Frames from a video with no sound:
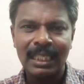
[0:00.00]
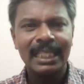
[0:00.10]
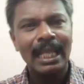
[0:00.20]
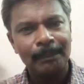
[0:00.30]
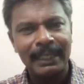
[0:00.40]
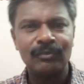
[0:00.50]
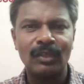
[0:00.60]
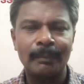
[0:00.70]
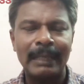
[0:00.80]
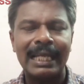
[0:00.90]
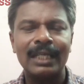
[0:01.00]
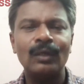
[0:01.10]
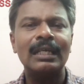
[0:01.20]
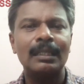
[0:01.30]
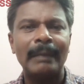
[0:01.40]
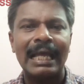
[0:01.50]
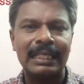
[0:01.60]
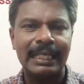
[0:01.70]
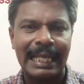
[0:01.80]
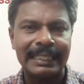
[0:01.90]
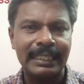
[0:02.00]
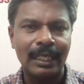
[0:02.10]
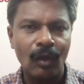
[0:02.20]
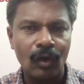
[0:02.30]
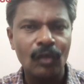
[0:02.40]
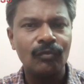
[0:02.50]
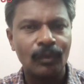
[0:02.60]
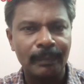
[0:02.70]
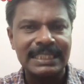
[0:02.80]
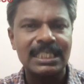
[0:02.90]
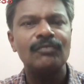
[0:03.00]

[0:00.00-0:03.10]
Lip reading: He applied for a bank loan and the bank granted a loan of rupees